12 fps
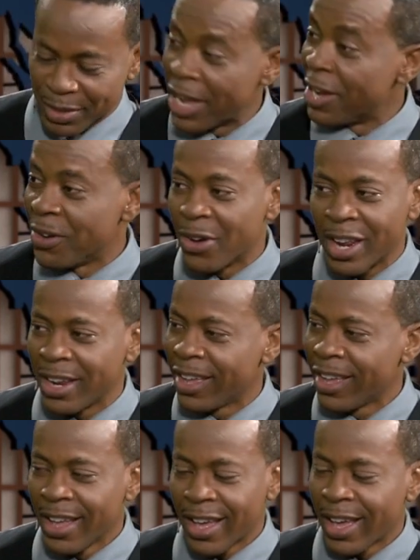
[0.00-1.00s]
Thank God
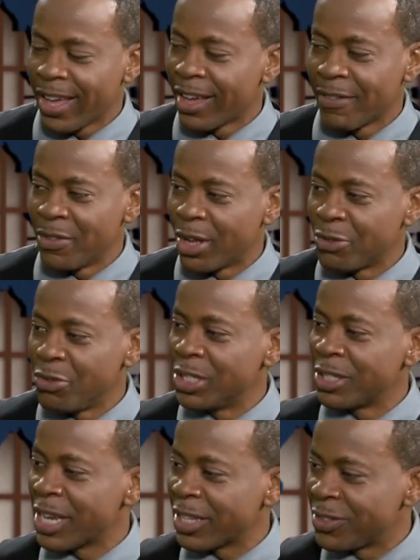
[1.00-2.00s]
I have not reached
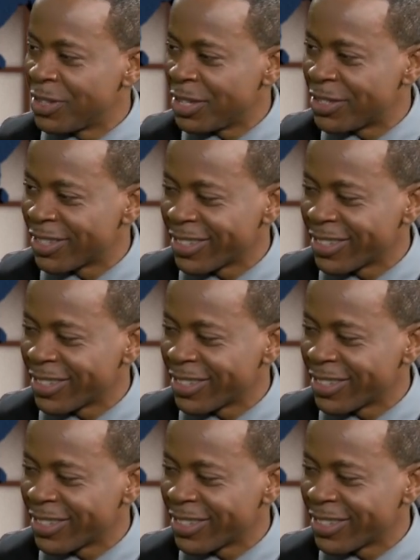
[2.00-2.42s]
that state.